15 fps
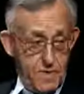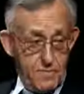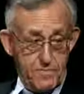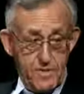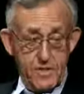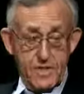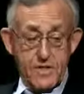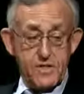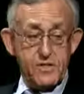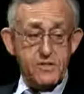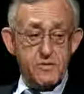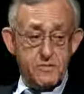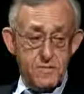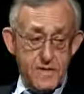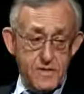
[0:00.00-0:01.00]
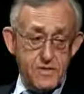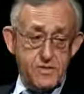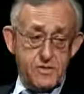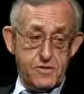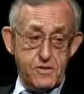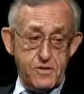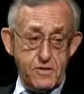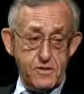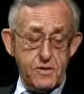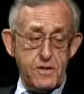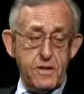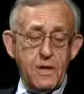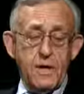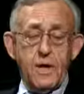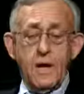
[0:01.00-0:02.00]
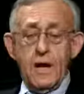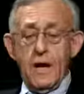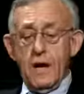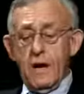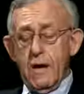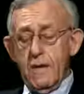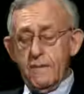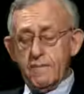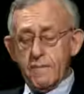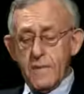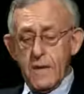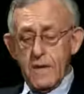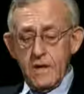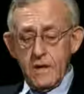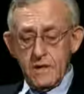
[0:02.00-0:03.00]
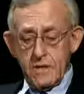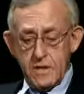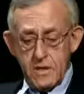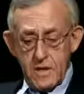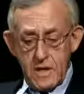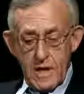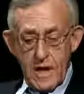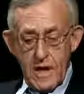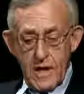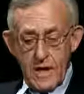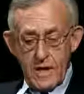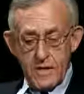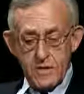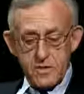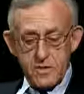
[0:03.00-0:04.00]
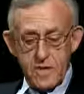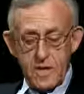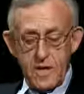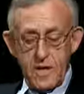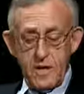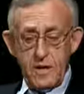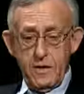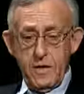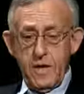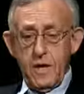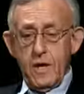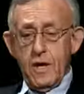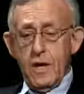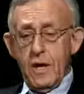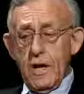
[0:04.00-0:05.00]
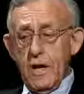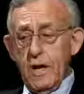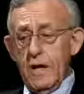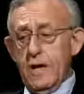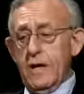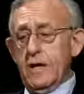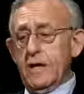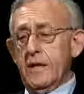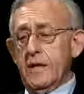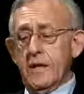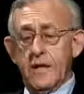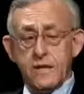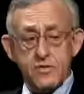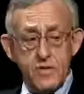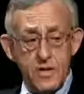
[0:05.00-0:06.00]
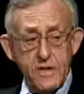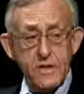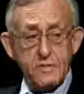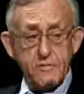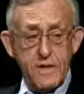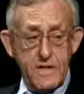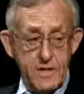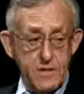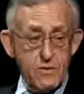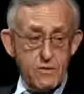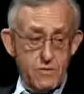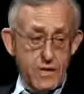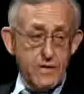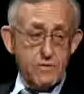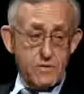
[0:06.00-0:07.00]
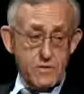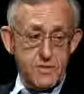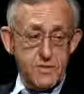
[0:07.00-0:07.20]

population of patients. It has an electronic medical record